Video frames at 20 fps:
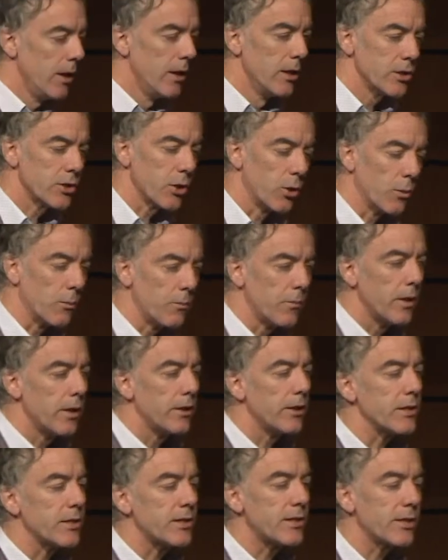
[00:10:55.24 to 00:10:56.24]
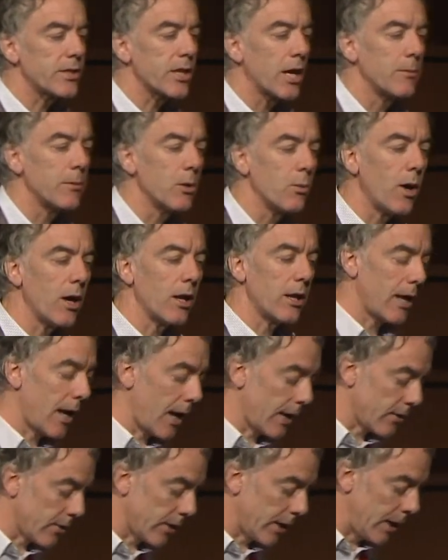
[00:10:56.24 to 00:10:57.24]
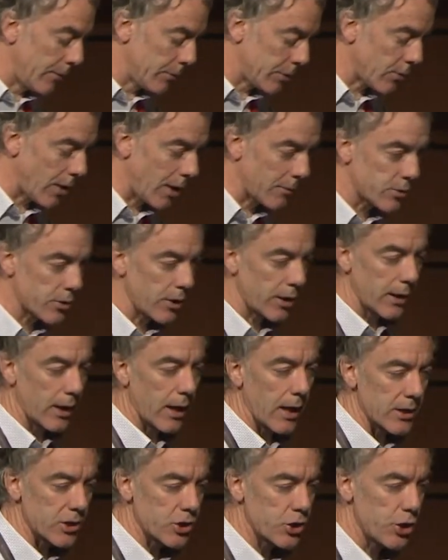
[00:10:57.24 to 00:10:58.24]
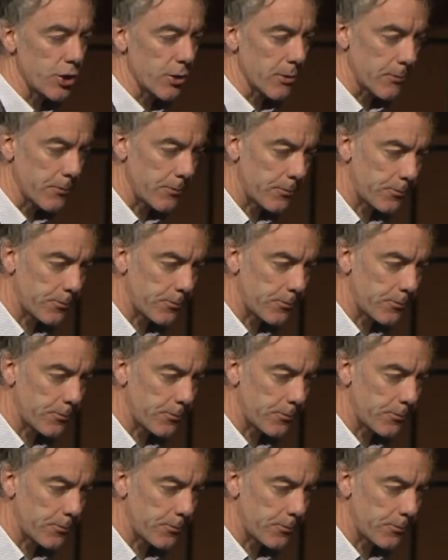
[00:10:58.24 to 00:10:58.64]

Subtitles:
So this is the time the wily hacker came to Abtran last year.